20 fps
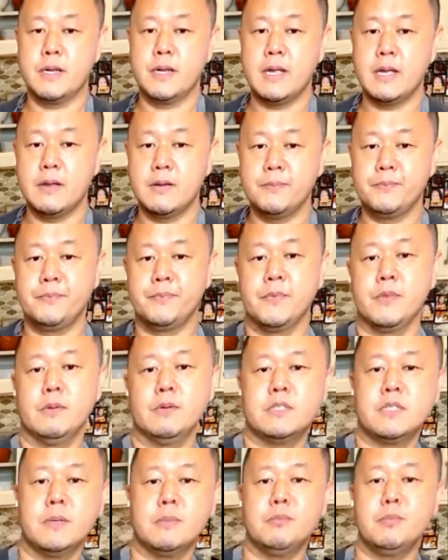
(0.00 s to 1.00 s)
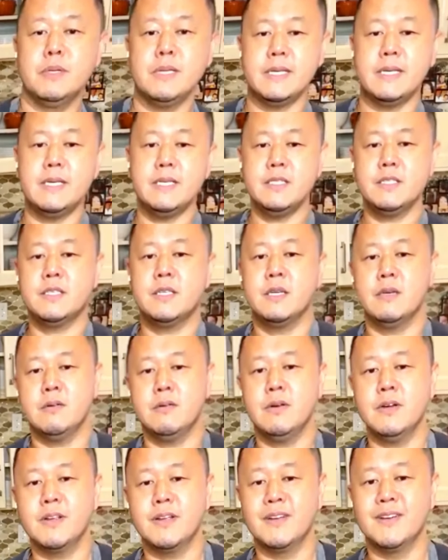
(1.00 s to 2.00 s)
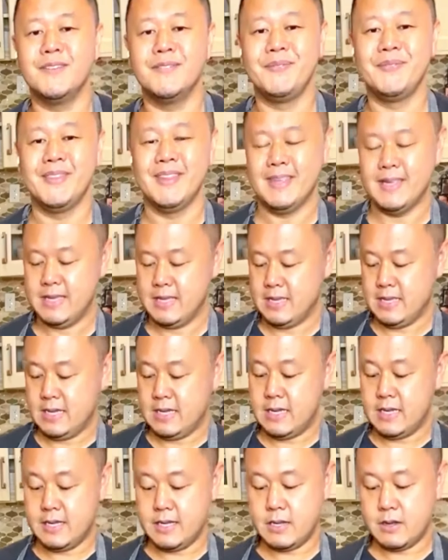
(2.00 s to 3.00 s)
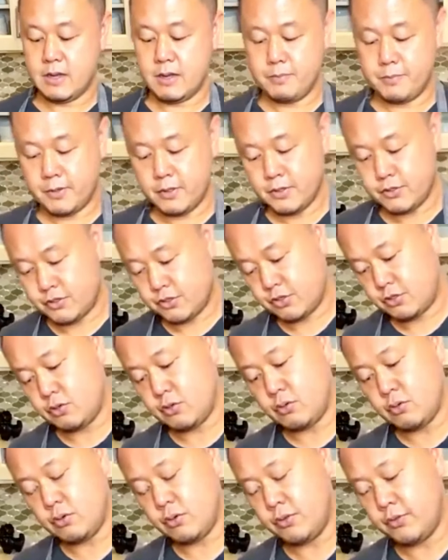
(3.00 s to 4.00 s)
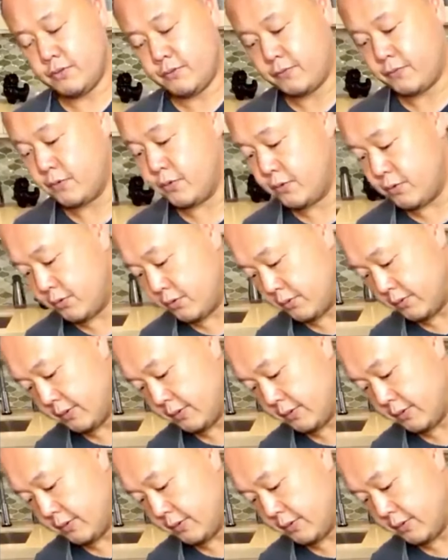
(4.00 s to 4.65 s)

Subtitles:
down. What's up, Belize? How are you? And now I'm gonna score the fruit.